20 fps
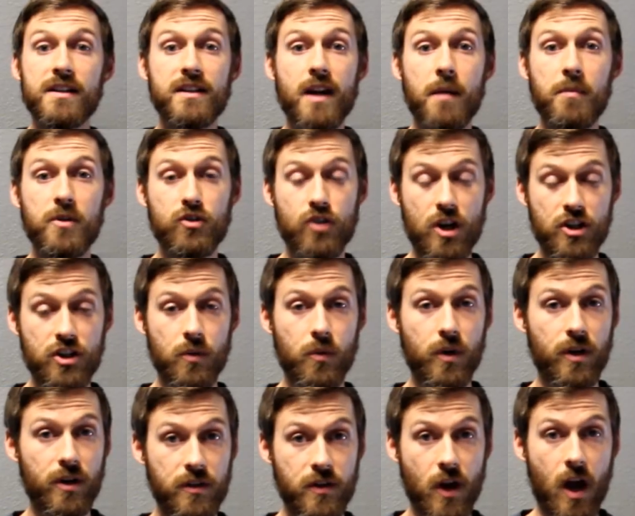type of stretching
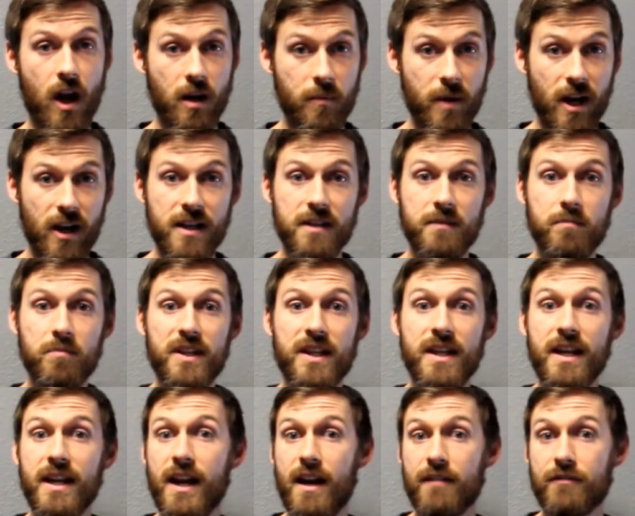we're going to talk about is
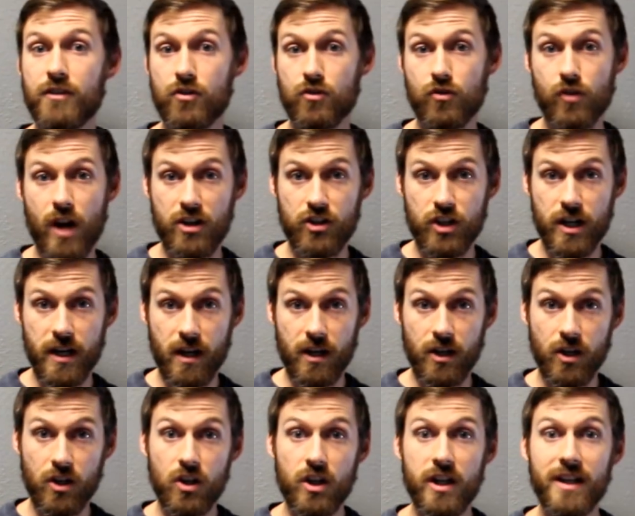Pnf stretching.
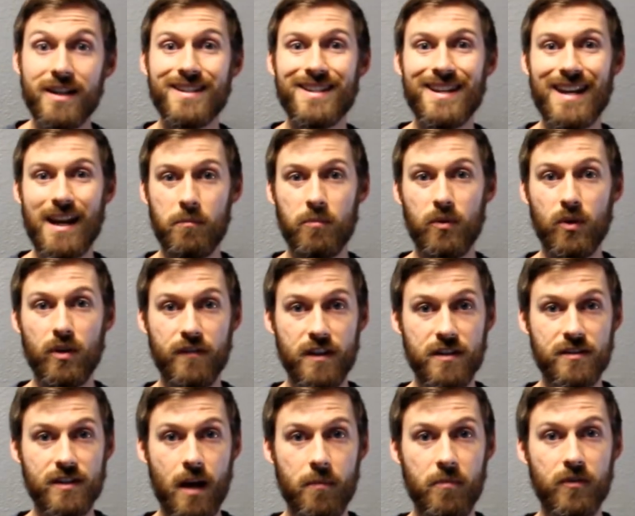And a good example of
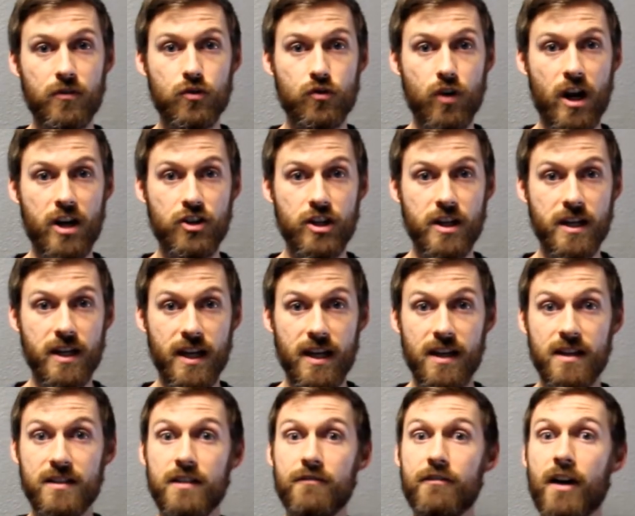this type of stretching
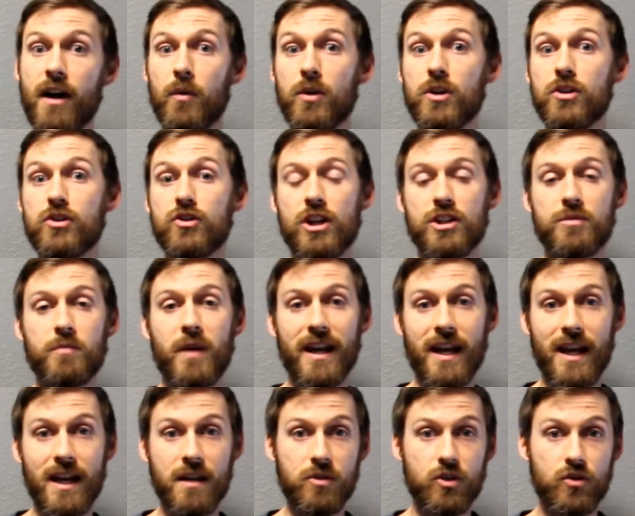is if I were to stretch my
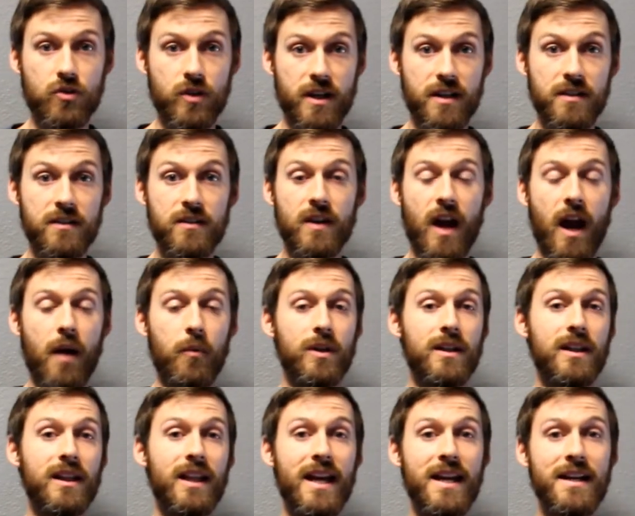hamstrings, I
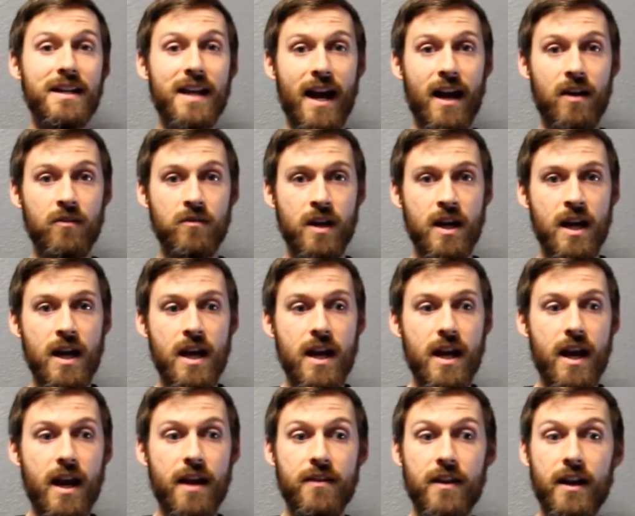would lay down
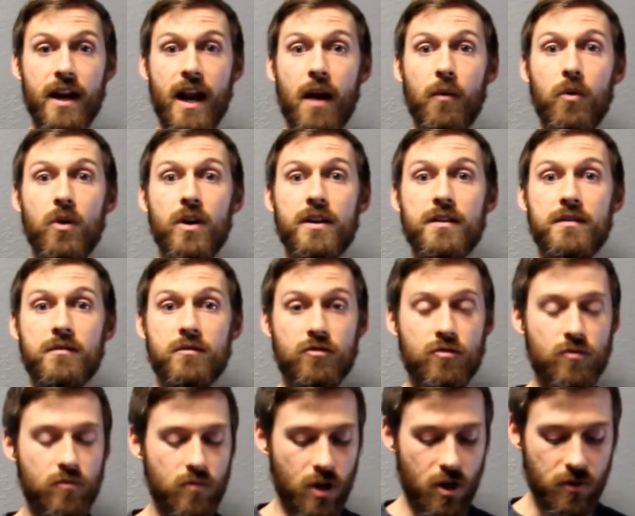and then I would
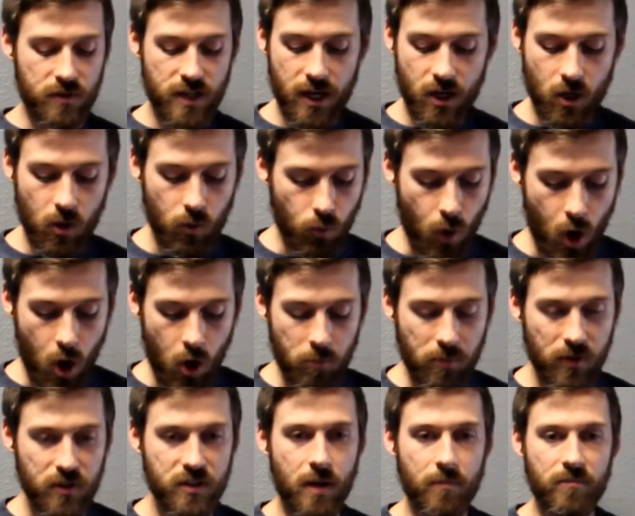take a
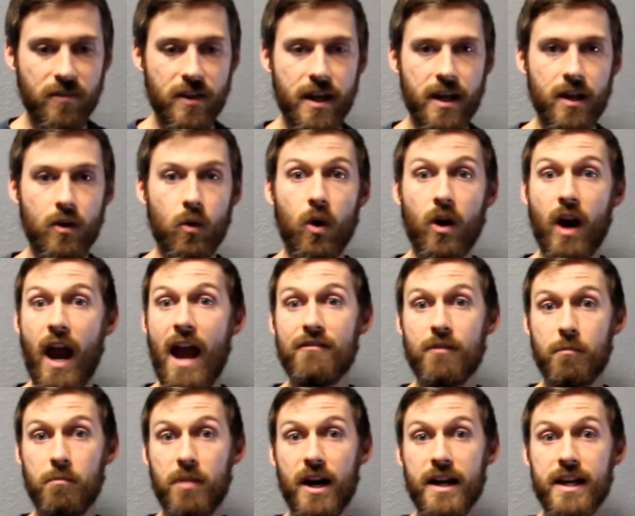rope or something, or have
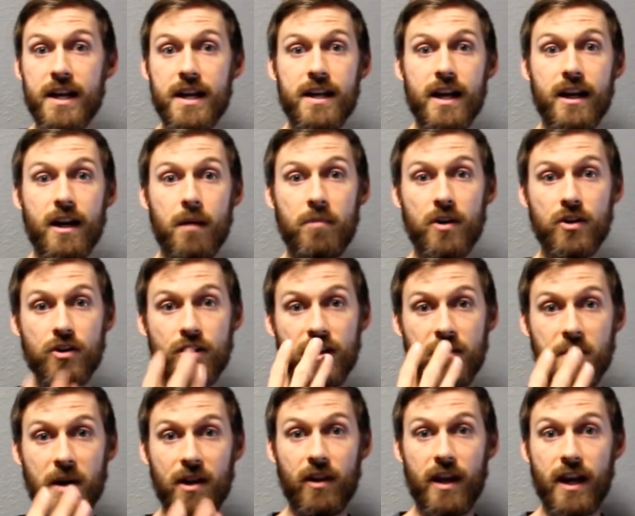a buddy get up
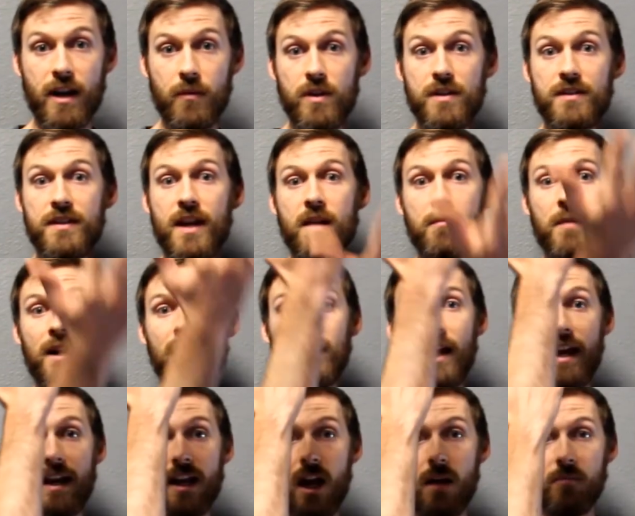underneath my leg, and we take my
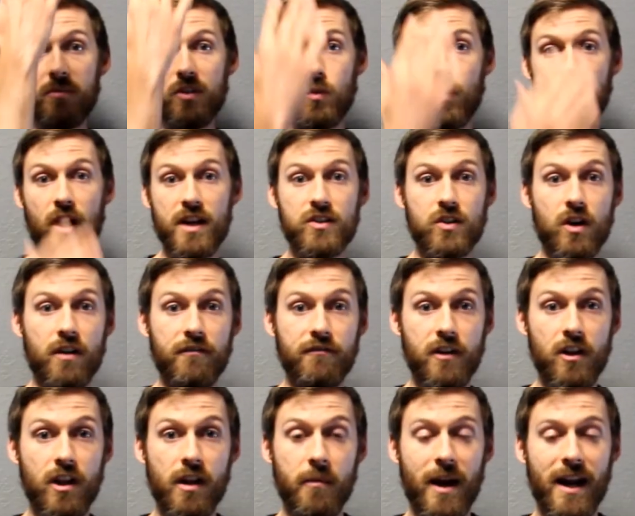leg up to where I start
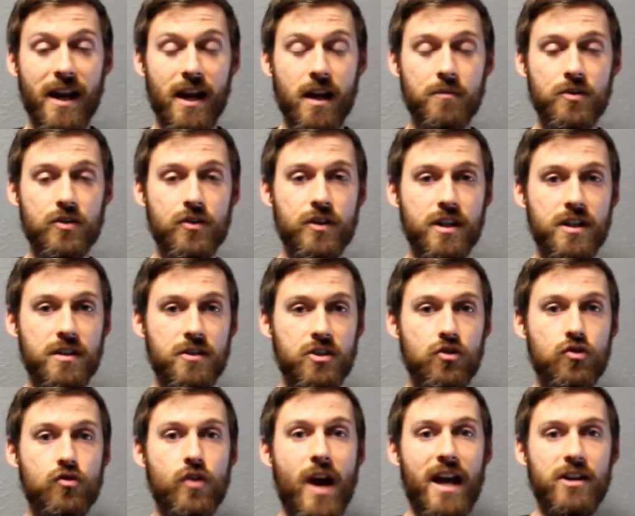feeling my hamstring is
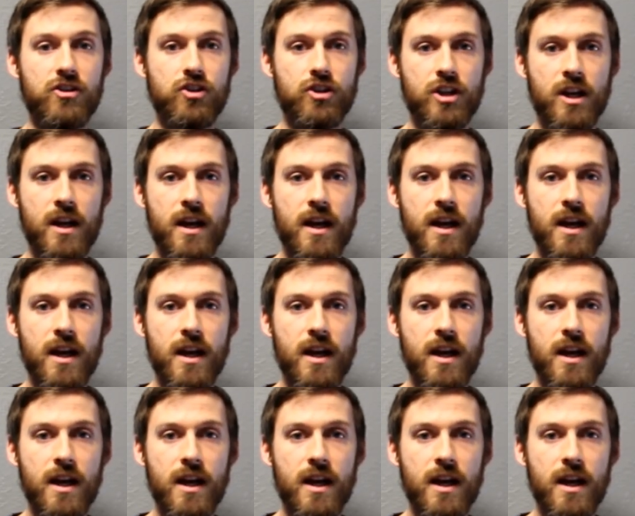stretched.